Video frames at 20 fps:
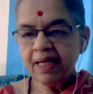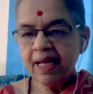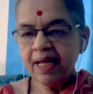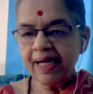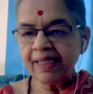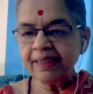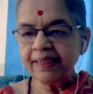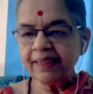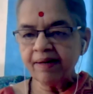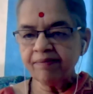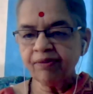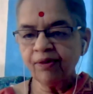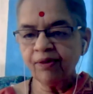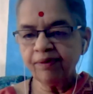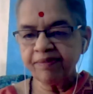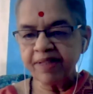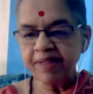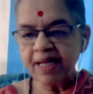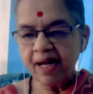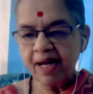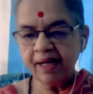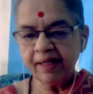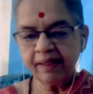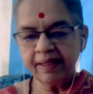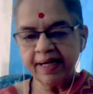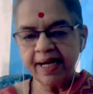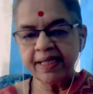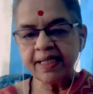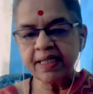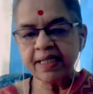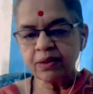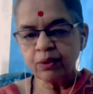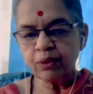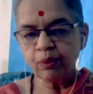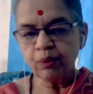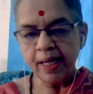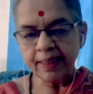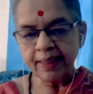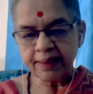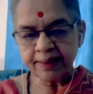and therefore we are ready to
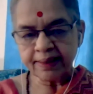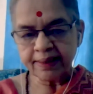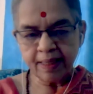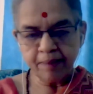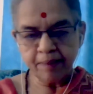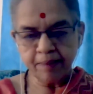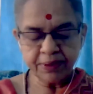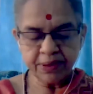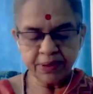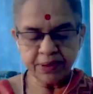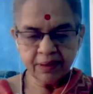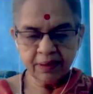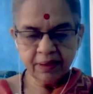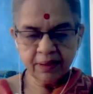accept